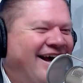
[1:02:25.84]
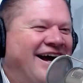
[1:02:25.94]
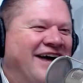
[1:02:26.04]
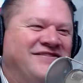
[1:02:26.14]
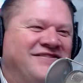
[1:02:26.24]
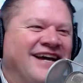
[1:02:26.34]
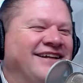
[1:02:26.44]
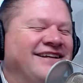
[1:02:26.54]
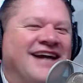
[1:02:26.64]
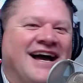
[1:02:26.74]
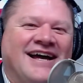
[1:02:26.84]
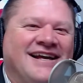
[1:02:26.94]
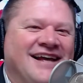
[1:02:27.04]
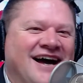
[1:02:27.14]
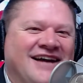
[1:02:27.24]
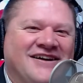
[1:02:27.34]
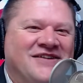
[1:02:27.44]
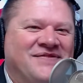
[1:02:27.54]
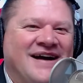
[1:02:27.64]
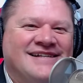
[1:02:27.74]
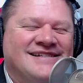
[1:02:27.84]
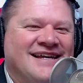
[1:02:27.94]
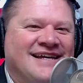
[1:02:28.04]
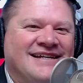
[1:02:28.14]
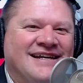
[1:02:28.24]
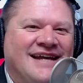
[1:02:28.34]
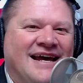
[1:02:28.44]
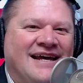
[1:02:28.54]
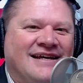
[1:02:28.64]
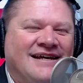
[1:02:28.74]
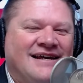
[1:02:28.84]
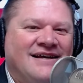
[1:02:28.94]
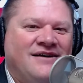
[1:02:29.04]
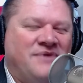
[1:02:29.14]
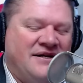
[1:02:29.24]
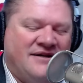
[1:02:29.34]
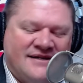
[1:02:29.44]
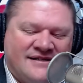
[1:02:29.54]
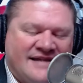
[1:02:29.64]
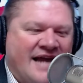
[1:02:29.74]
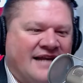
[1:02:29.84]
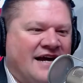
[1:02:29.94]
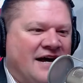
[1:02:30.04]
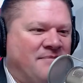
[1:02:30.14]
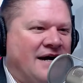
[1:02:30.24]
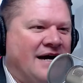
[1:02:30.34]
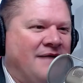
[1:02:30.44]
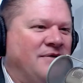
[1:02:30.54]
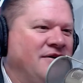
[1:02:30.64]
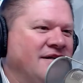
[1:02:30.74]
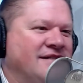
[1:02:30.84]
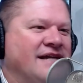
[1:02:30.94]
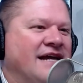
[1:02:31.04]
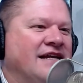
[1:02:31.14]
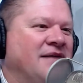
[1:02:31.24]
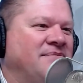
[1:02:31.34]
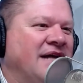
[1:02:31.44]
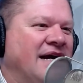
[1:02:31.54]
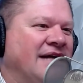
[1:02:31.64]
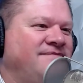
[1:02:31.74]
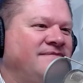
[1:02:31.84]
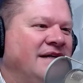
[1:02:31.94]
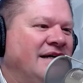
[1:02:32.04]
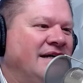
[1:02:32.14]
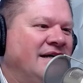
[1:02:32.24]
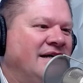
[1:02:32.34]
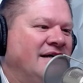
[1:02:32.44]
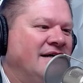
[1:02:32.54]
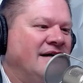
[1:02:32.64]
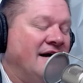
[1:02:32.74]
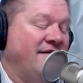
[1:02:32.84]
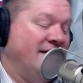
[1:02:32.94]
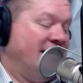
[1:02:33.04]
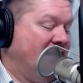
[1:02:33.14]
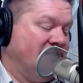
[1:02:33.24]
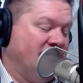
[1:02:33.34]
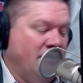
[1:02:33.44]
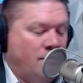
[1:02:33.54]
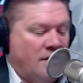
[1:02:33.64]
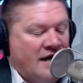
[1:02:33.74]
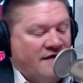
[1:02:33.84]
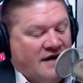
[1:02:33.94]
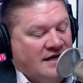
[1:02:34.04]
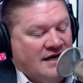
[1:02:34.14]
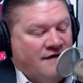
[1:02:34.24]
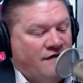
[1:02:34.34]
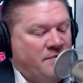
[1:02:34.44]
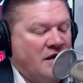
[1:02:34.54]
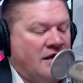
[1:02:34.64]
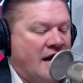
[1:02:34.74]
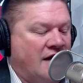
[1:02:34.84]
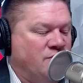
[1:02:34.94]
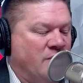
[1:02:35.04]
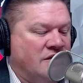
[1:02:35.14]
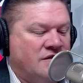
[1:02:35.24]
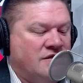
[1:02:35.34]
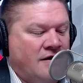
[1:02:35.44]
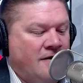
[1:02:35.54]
I'm telling you, it got under my skin today. When are you going to stand up, Mom? When are you going to stand up, Dad? I tell you what, I've had to give up engagements.